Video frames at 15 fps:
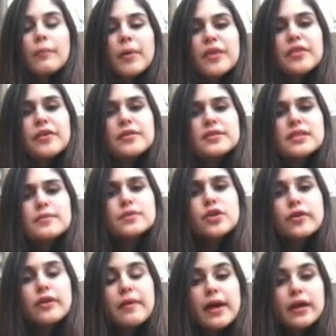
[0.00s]
But there is some
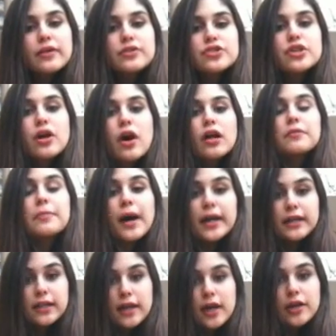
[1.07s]
sort of energy called
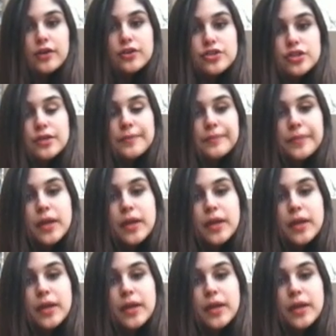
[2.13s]
binding energy